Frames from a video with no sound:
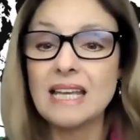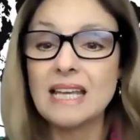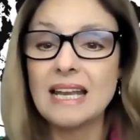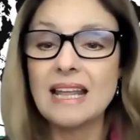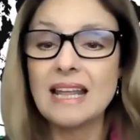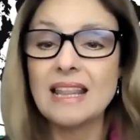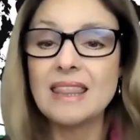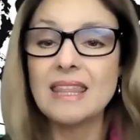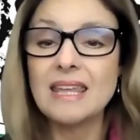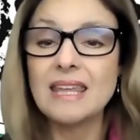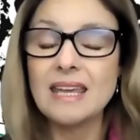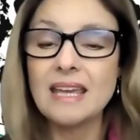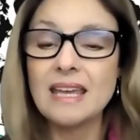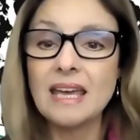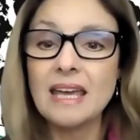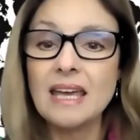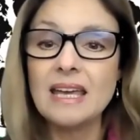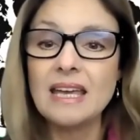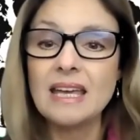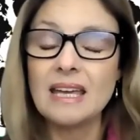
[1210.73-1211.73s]
And I think
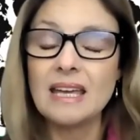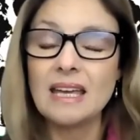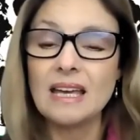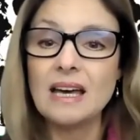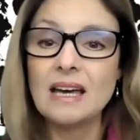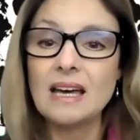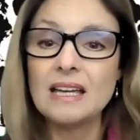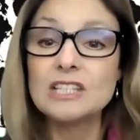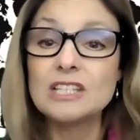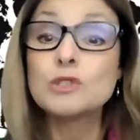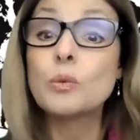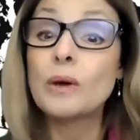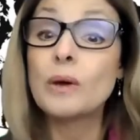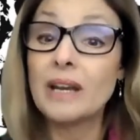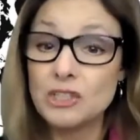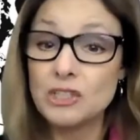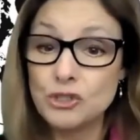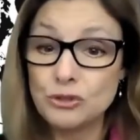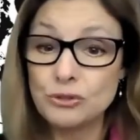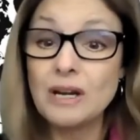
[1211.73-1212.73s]
uh, it's what I
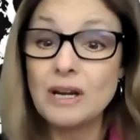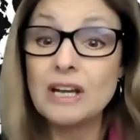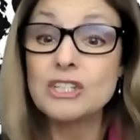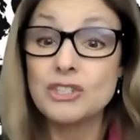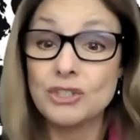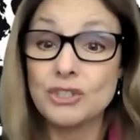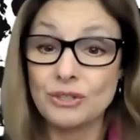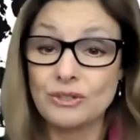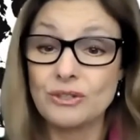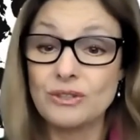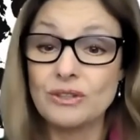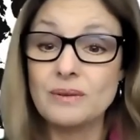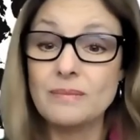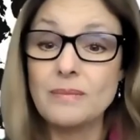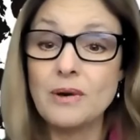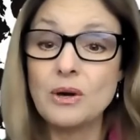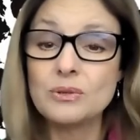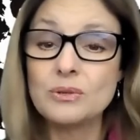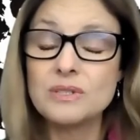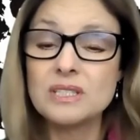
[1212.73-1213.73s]
treasure the
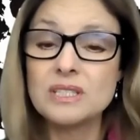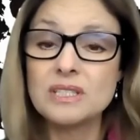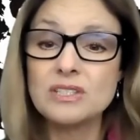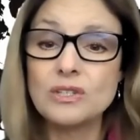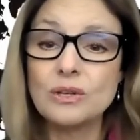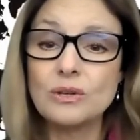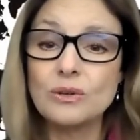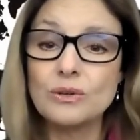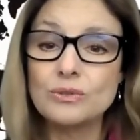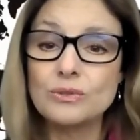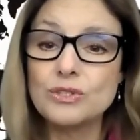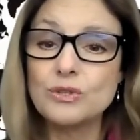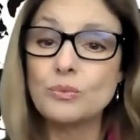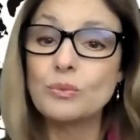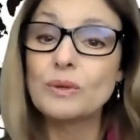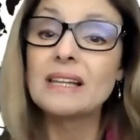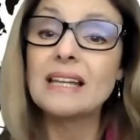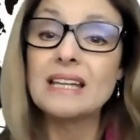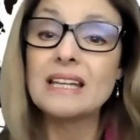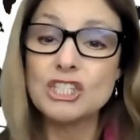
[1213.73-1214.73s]
most is those
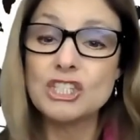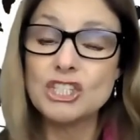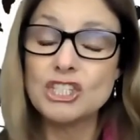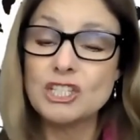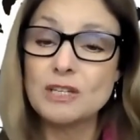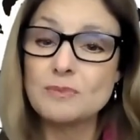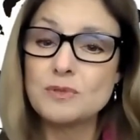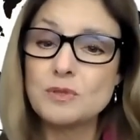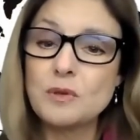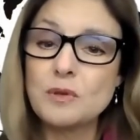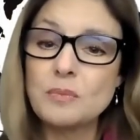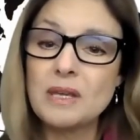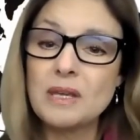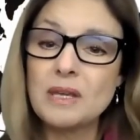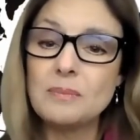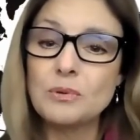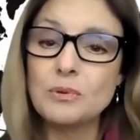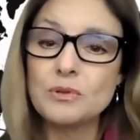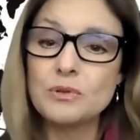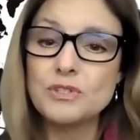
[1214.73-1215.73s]
relationships with people.